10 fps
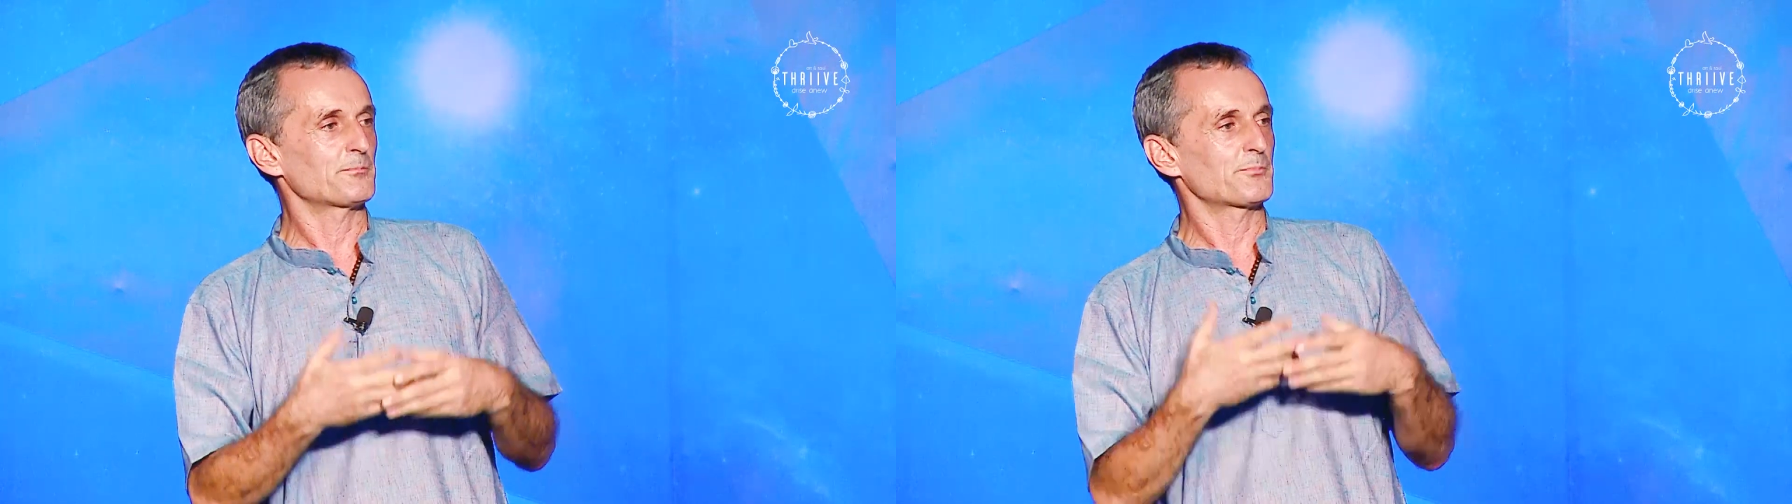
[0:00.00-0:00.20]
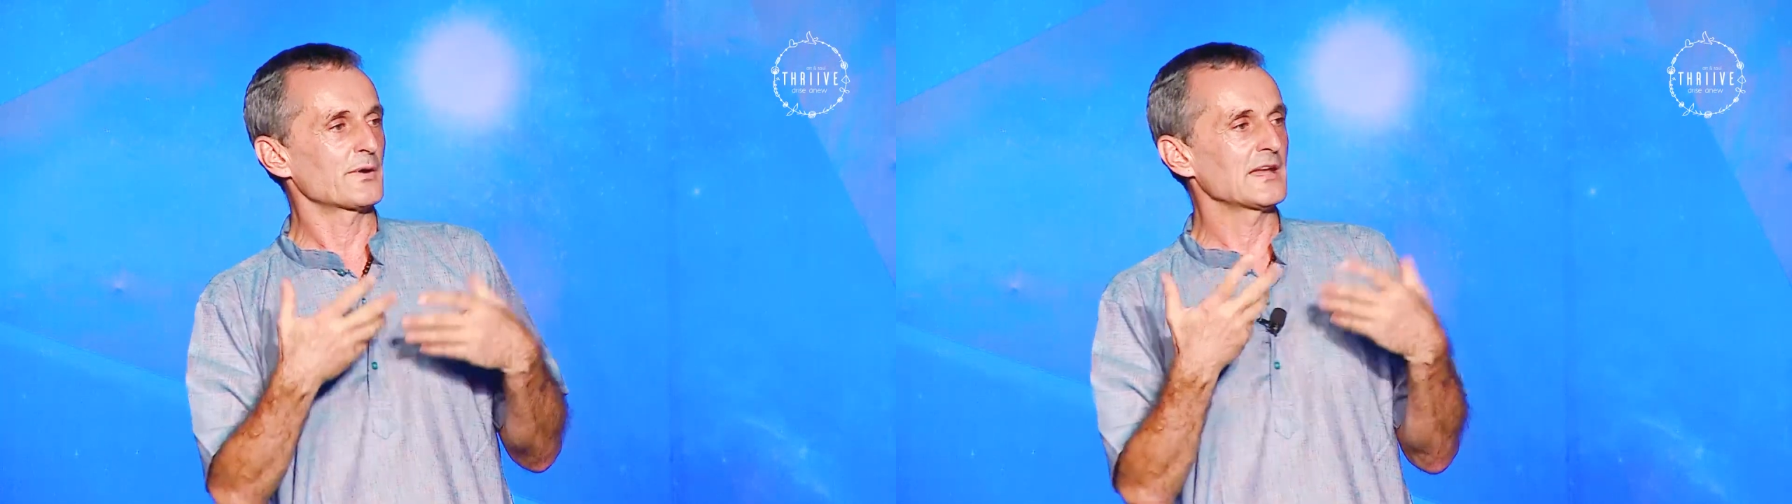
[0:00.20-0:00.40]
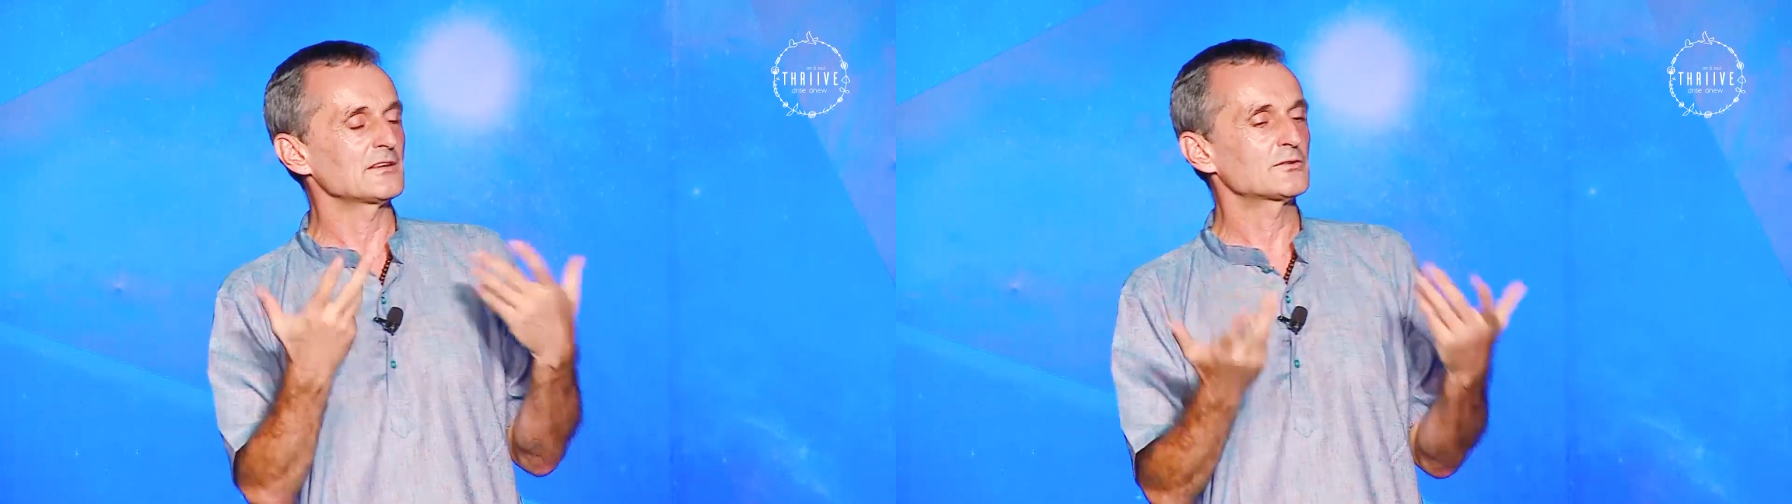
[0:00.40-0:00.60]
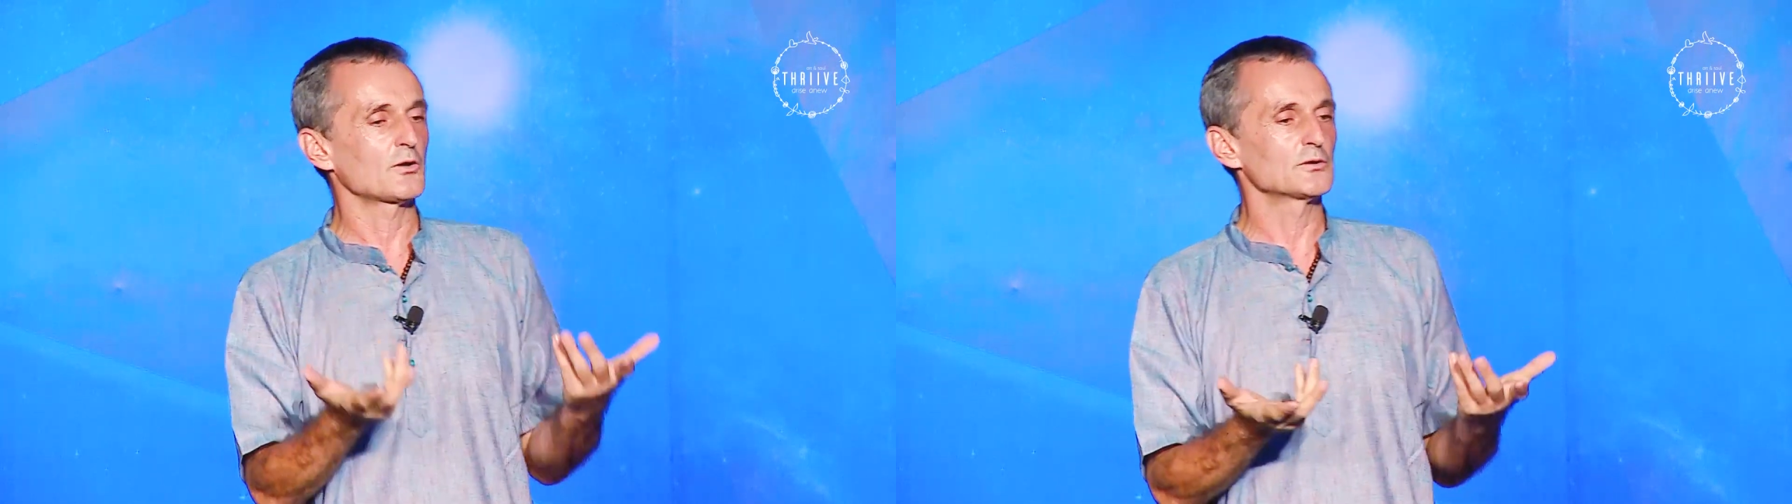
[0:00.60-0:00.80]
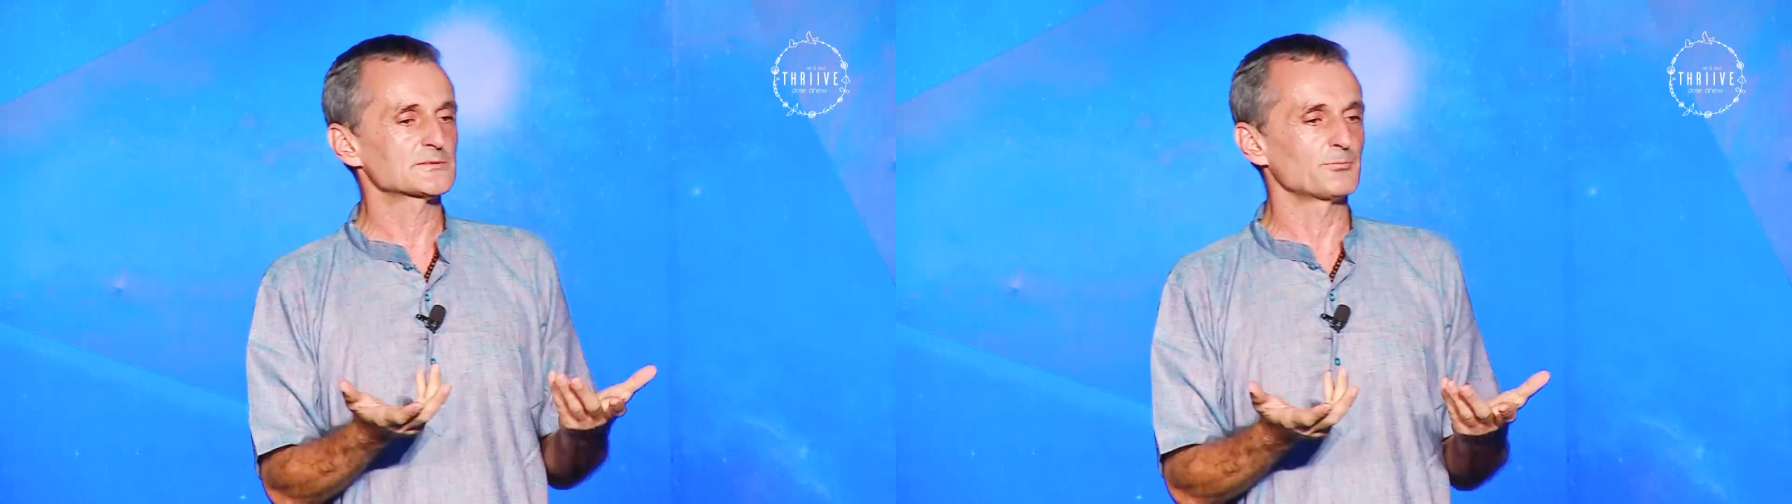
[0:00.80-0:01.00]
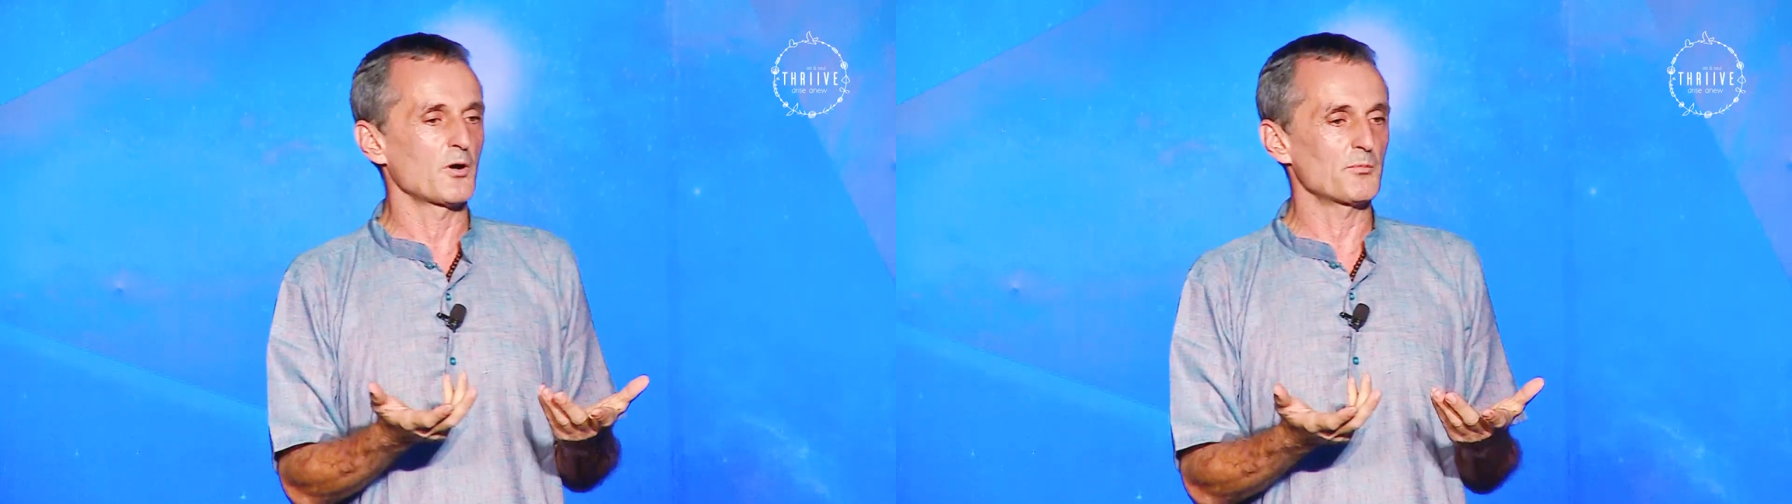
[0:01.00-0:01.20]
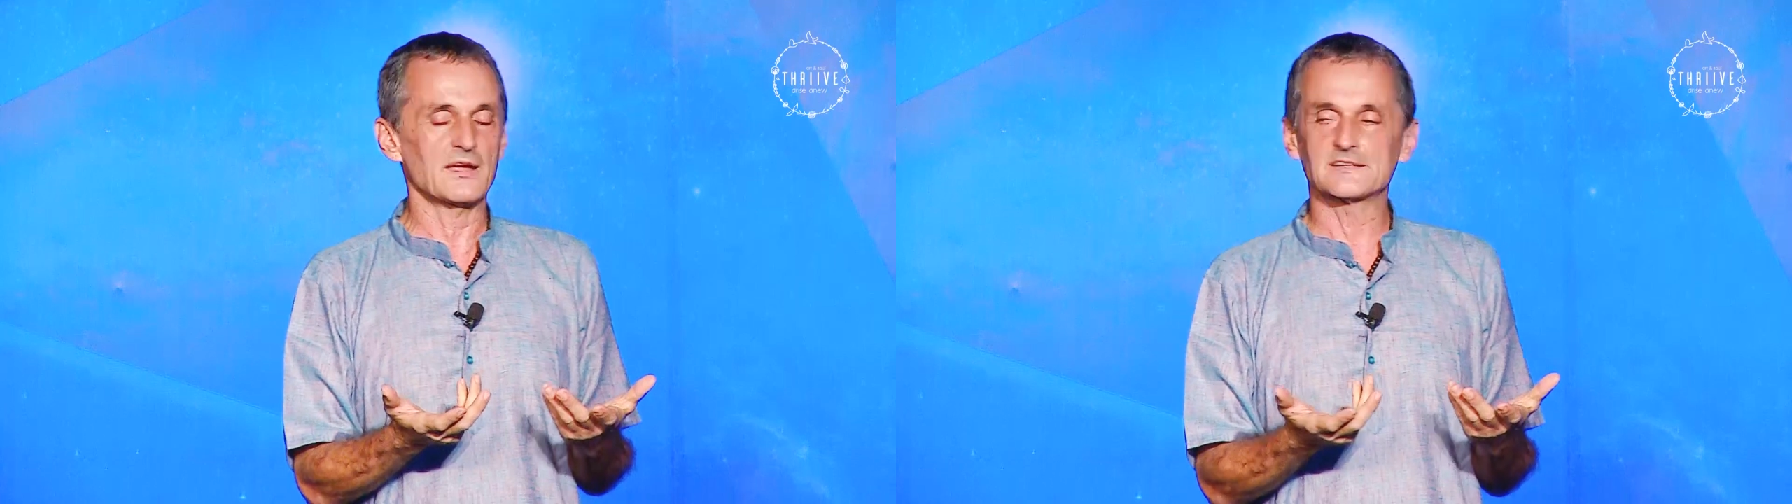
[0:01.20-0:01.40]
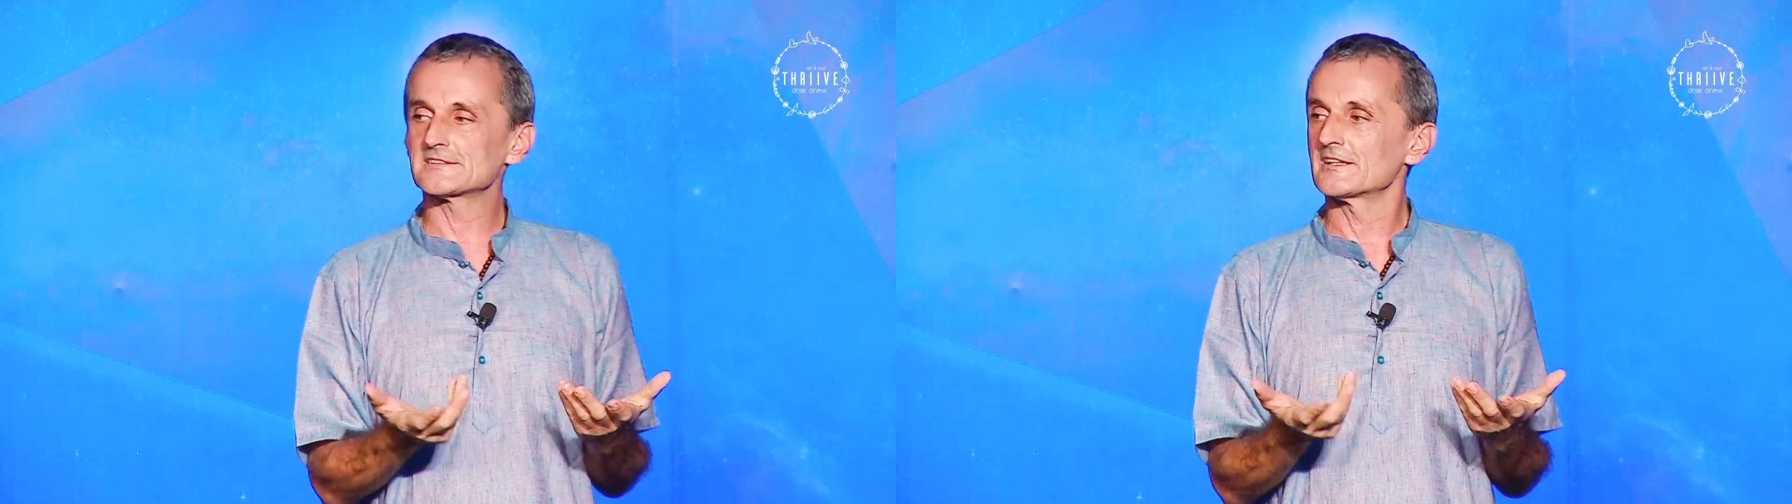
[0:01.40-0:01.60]
bring those
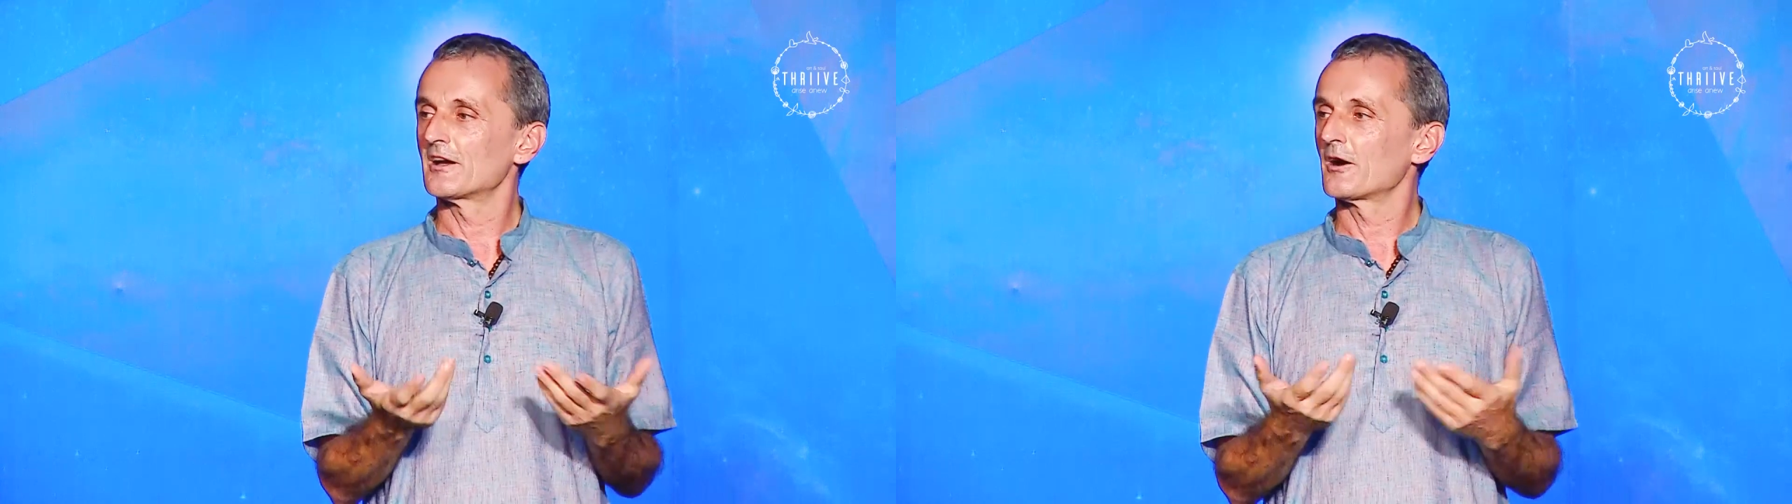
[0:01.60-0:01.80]
moments